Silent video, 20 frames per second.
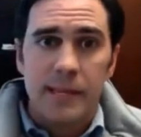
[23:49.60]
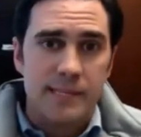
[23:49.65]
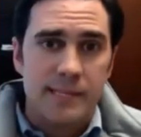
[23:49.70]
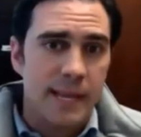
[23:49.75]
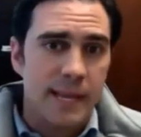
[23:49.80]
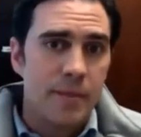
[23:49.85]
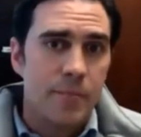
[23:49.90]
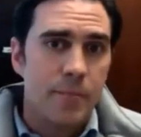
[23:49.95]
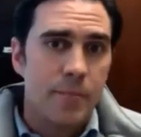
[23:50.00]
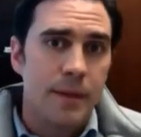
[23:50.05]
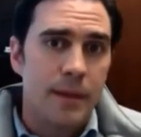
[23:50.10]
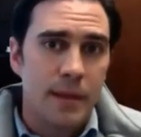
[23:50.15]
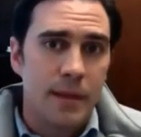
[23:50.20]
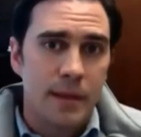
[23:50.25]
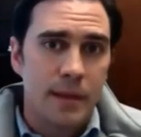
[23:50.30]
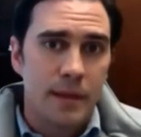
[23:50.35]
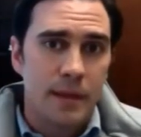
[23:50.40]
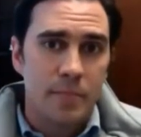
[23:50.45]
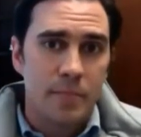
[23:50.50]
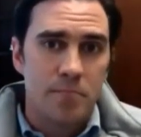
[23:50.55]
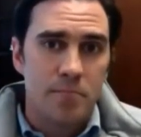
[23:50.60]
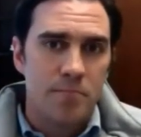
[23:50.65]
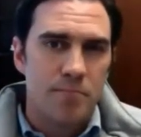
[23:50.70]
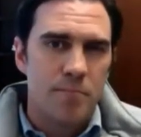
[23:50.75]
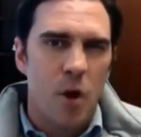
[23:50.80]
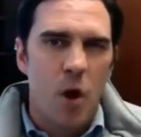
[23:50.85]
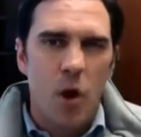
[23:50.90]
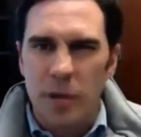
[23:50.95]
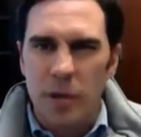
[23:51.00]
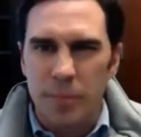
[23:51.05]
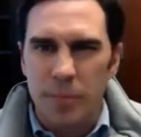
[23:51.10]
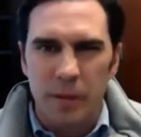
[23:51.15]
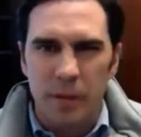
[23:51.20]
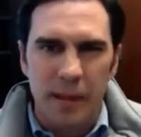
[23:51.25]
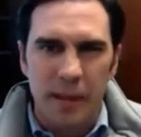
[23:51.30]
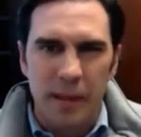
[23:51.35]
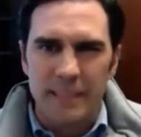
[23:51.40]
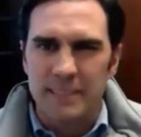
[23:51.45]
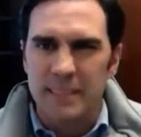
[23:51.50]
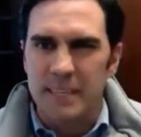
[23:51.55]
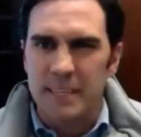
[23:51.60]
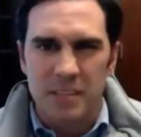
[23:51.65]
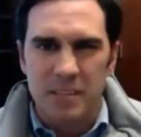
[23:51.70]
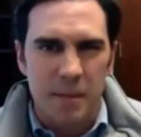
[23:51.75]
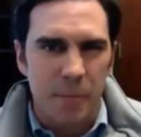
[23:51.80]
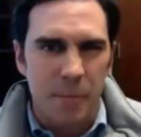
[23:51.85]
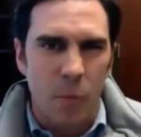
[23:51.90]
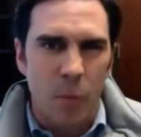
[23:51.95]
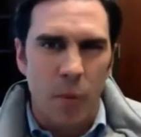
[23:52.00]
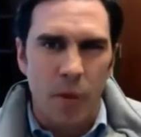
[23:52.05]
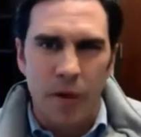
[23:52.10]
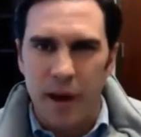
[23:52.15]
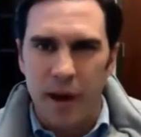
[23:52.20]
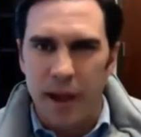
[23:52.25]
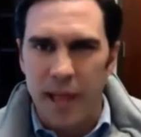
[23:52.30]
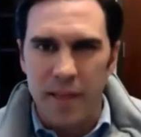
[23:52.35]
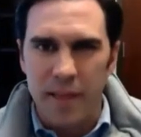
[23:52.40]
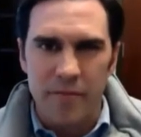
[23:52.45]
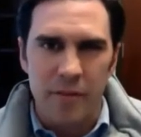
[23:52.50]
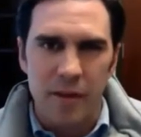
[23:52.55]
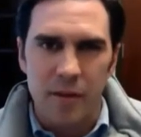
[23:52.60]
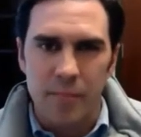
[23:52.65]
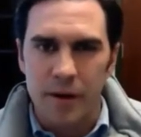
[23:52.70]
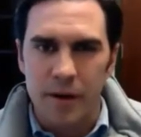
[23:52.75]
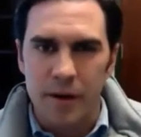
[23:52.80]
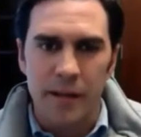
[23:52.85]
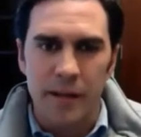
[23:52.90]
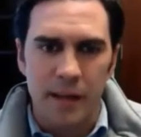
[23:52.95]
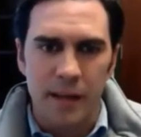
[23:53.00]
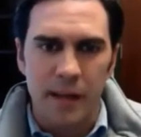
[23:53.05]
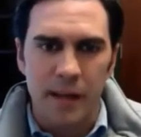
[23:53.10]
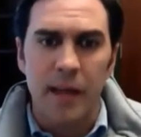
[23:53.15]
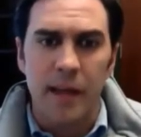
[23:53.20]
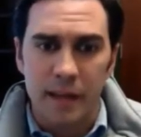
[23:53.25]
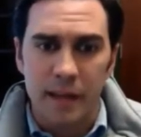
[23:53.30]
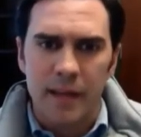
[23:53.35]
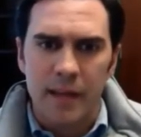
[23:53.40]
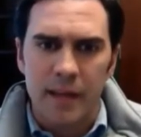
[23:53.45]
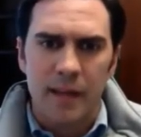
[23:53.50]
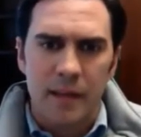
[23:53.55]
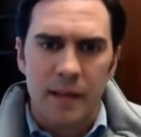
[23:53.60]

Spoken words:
10 being party plans like Tupperware, Avon, Mary Kay.